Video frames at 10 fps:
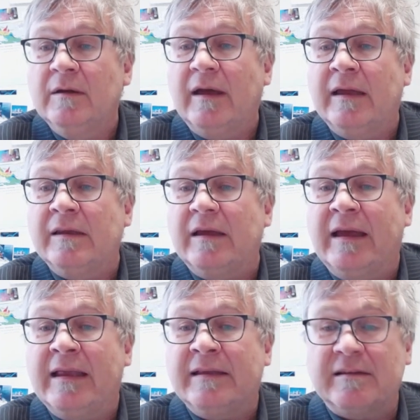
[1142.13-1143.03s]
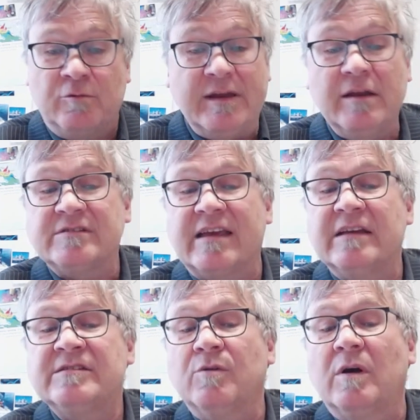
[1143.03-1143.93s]
and greenhouse
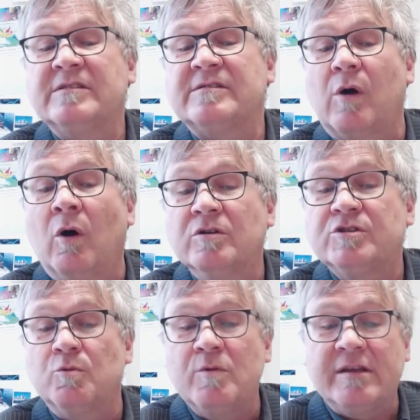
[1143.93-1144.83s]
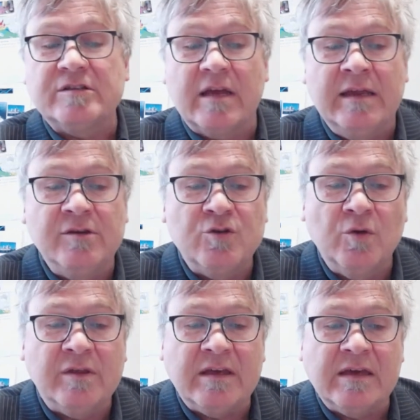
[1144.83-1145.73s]
gases also reach into
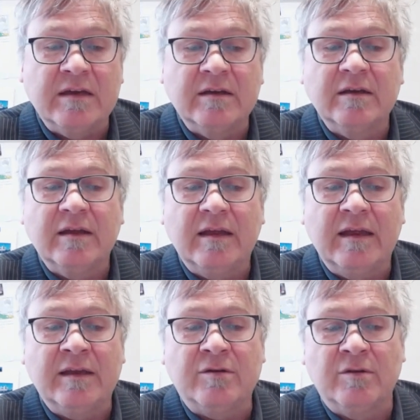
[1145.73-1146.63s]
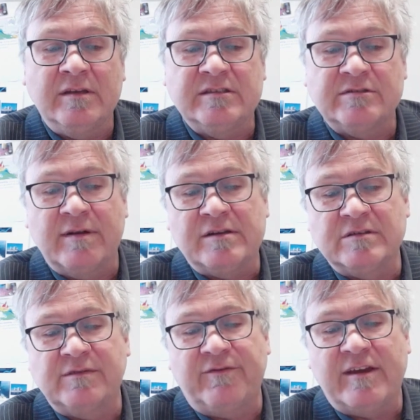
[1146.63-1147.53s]
the
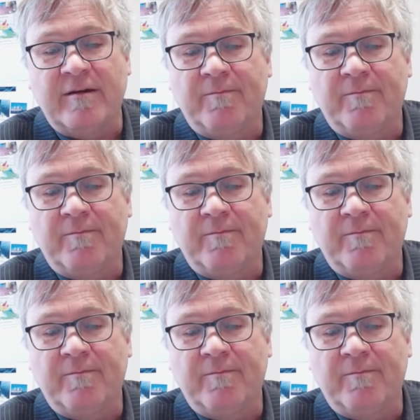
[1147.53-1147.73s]
stratosphere.